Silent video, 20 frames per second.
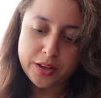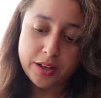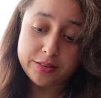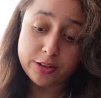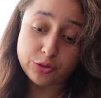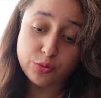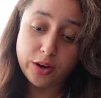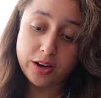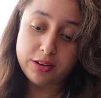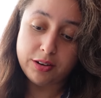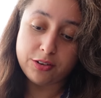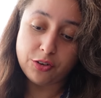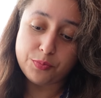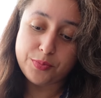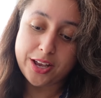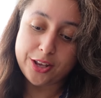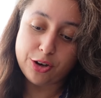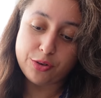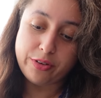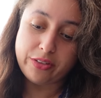There's quite a lot of
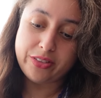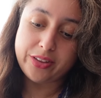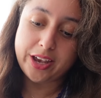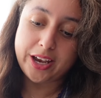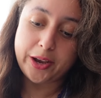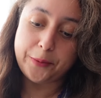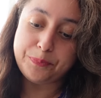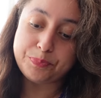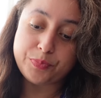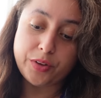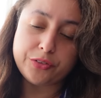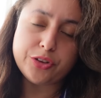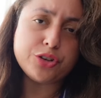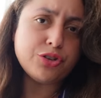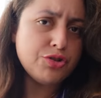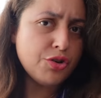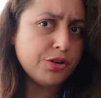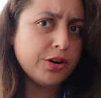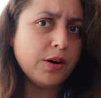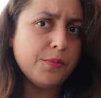mayo in there. The
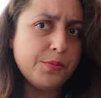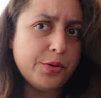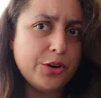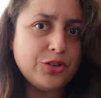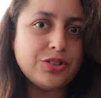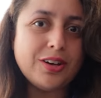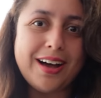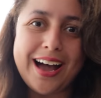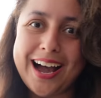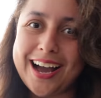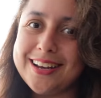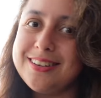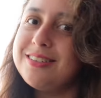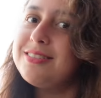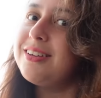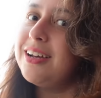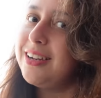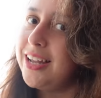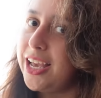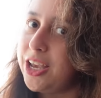cucumbers add
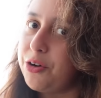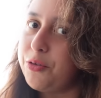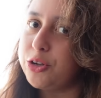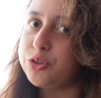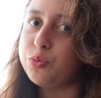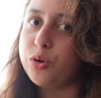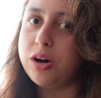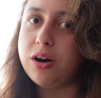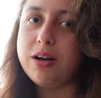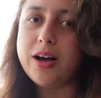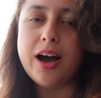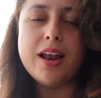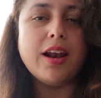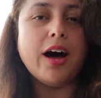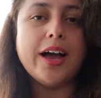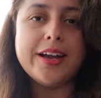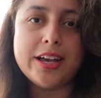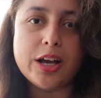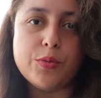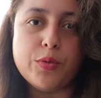a layer as well. I
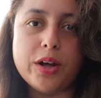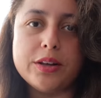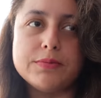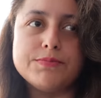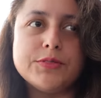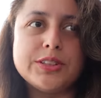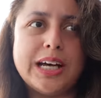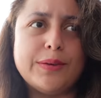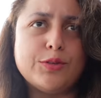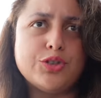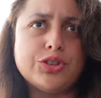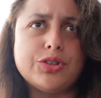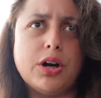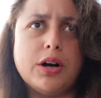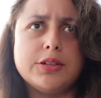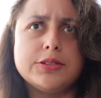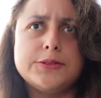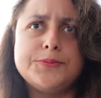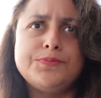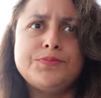like it when sandwiches
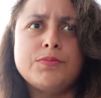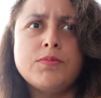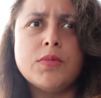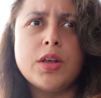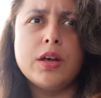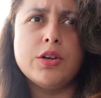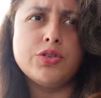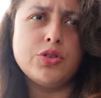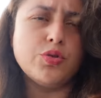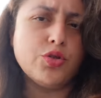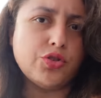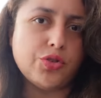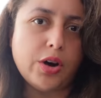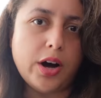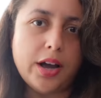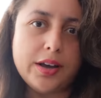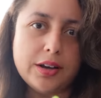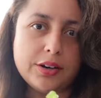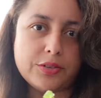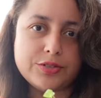aren't too
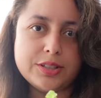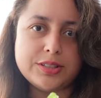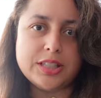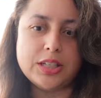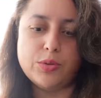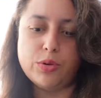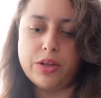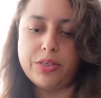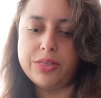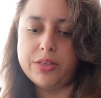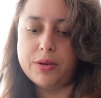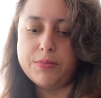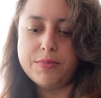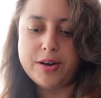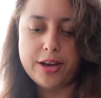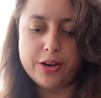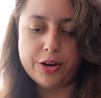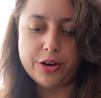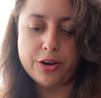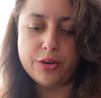dry, and obviously with the
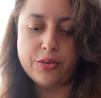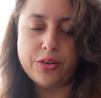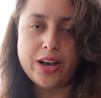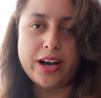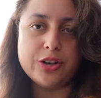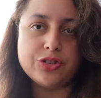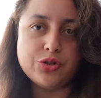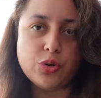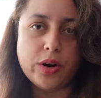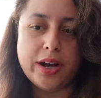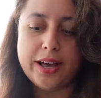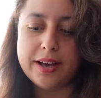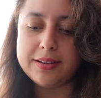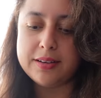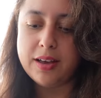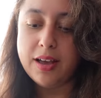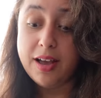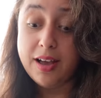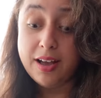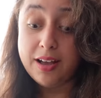mayo, the actual egg,
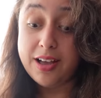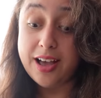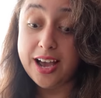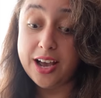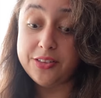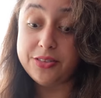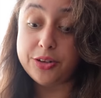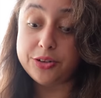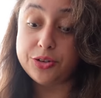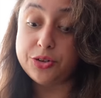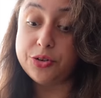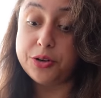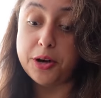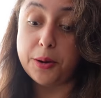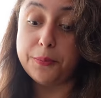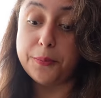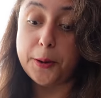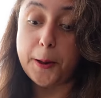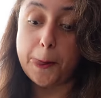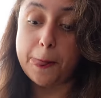and the
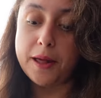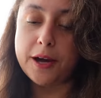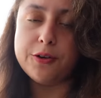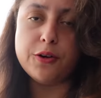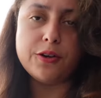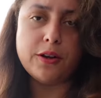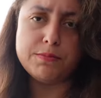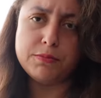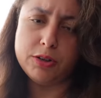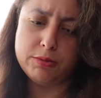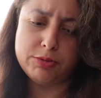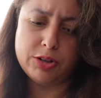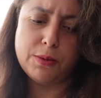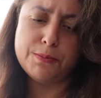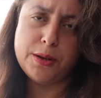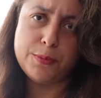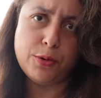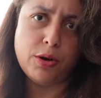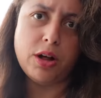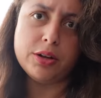cucumber. I know
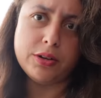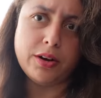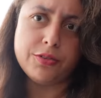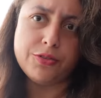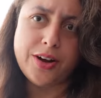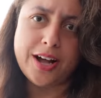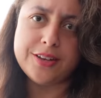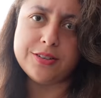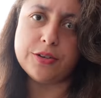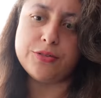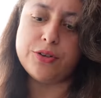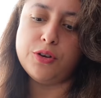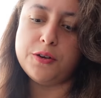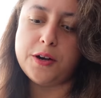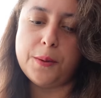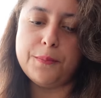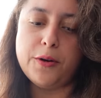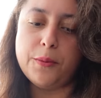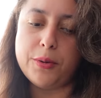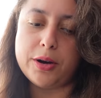some people are not fans of
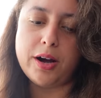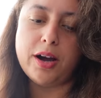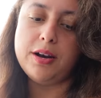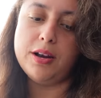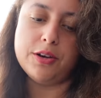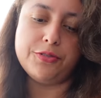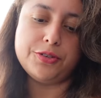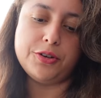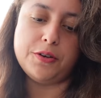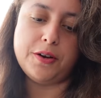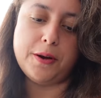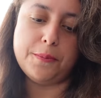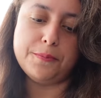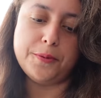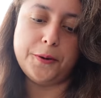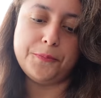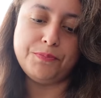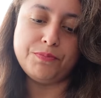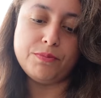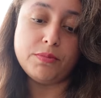cucumber, but I love
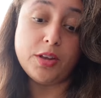cucumber.